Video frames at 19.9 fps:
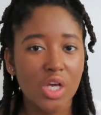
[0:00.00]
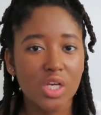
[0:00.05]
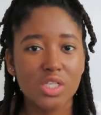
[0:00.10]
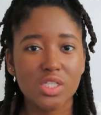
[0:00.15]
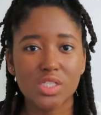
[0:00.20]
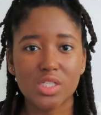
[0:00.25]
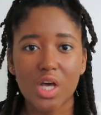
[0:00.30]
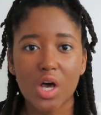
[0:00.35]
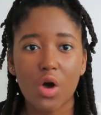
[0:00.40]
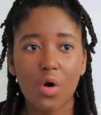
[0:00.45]

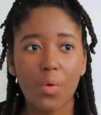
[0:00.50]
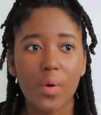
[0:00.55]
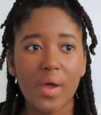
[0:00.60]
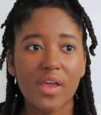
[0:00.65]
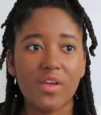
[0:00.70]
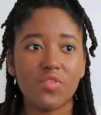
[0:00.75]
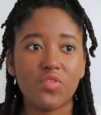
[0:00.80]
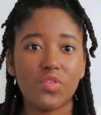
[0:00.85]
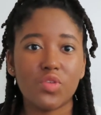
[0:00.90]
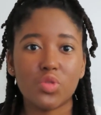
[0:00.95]
So
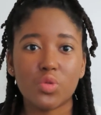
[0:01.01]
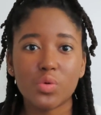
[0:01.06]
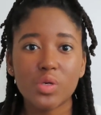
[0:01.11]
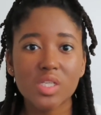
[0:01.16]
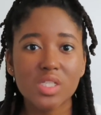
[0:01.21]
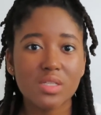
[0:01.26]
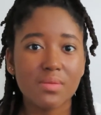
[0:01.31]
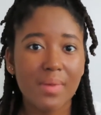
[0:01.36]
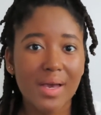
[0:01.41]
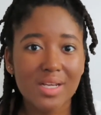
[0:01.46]
if 3
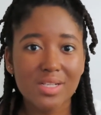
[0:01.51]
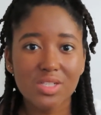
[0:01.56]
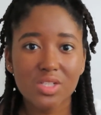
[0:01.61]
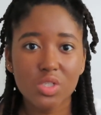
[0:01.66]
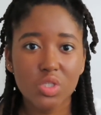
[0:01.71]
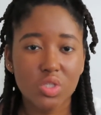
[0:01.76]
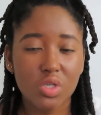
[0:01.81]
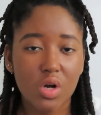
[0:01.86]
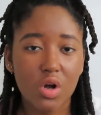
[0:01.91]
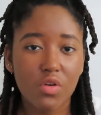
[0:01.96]

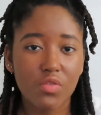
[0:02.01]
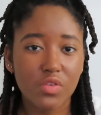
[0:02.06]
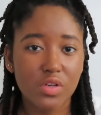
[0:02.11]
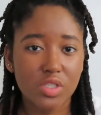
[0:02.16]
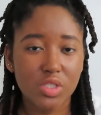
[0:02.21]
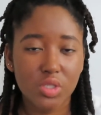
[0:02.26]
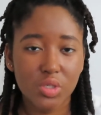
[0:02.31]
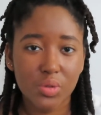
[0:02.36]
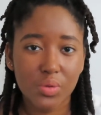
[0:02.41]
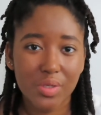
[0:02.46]
semesters are
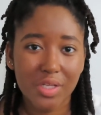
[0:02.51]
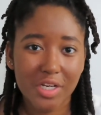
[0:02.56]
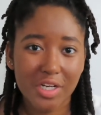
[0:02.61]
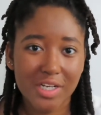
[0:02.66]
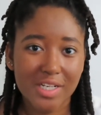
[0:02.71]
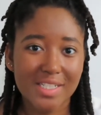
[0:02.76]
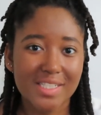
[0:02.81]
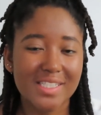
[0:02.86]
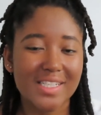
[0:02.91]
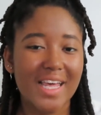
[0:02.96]
over 2
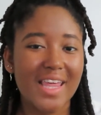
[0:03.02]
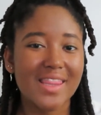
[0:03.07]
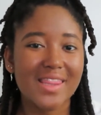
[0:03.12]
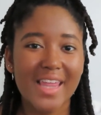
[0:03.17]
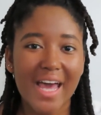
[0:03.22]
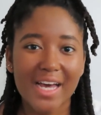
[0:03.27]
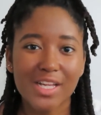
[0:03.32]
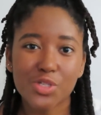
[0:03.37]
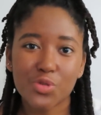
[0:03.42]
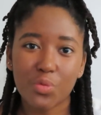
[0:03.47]
years,
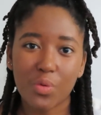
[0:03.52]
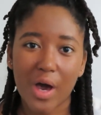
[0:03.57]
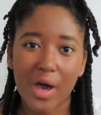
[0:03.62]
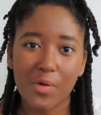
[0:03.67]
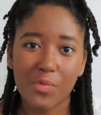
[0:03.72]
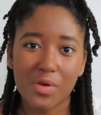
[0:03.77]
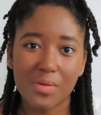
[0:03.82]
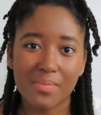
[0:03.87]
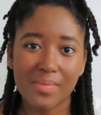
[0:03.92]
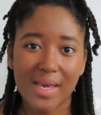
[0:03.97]
that's
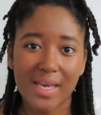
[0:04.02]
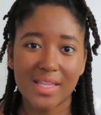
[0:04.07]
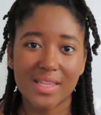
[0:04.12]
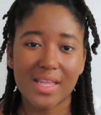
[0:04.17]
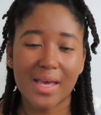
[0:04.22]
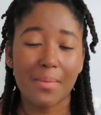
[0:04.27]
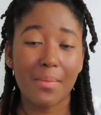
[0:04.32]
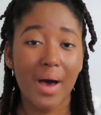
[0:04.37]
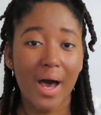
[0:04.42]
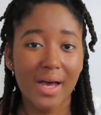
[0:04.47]
why we made
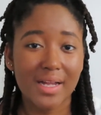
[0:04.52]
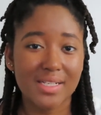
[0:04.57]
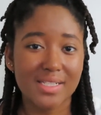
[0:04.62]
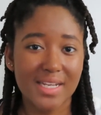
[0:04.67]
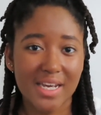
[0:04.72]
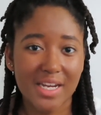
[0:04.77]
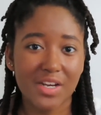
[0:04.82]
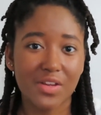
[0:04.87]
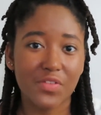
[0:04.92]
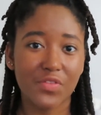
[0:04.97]
them
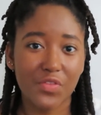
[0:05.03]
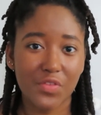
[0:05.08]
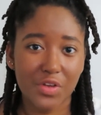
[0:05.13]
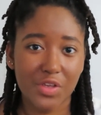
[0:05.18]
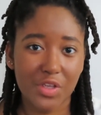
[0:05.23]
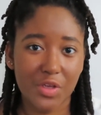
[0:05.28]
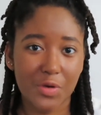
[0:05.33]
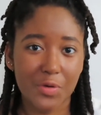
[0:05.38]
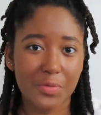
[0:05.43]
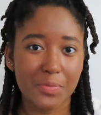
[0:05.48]
undated for
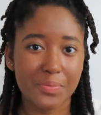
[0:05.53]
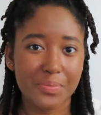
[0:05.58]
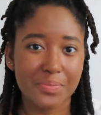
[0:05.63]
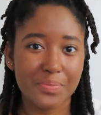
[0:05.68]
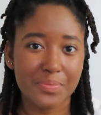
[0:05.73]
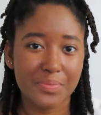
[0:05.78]
you.